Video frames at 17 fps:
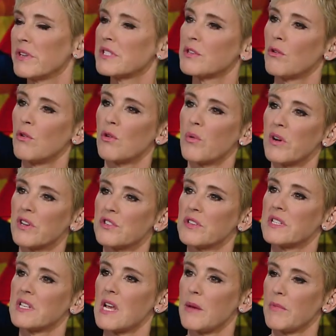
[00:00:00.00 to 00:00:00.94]
is the whole
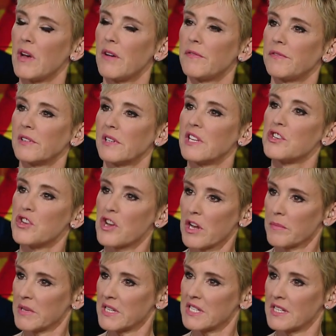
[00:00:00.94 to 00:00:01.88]
question, Sam, of
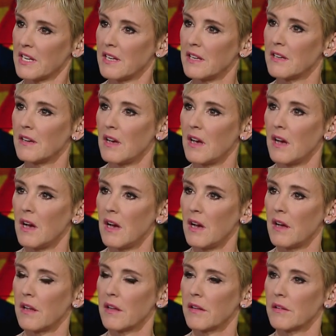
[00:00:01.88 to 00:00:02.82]
legitimacy.
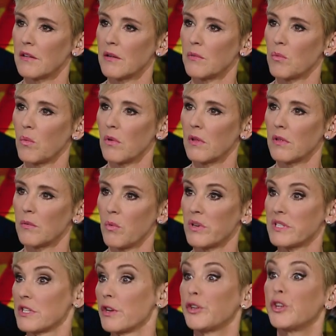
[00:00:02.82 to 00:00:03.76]
Uh, there
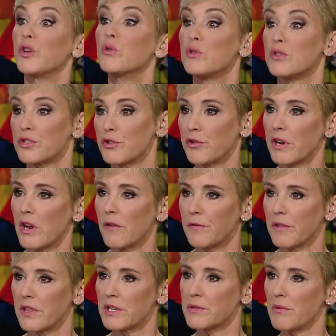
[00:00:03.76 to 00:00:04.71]
wasn't a huge turnout
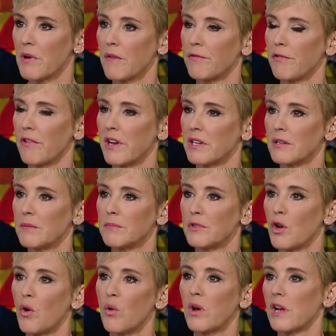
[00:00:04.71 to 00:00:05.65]
for this referendum. No